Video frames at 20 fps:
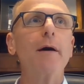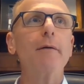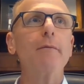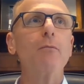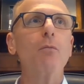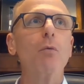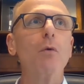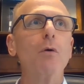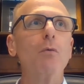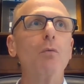
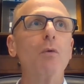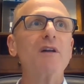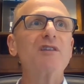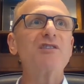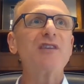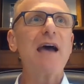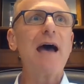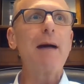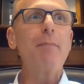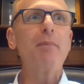what's
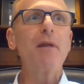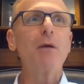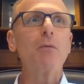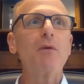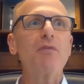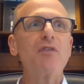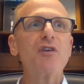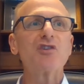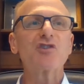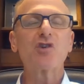happening with
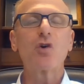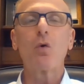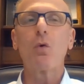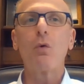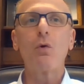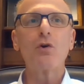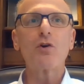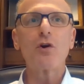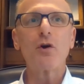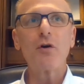this
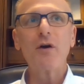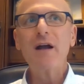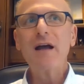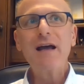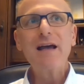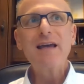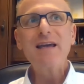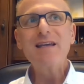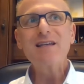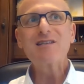quarter
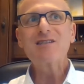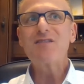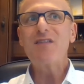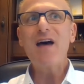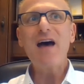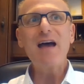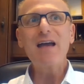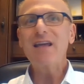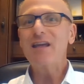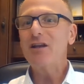is
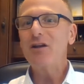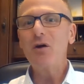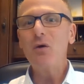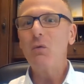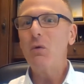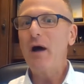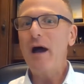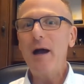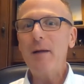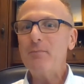that, you know
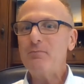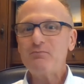what?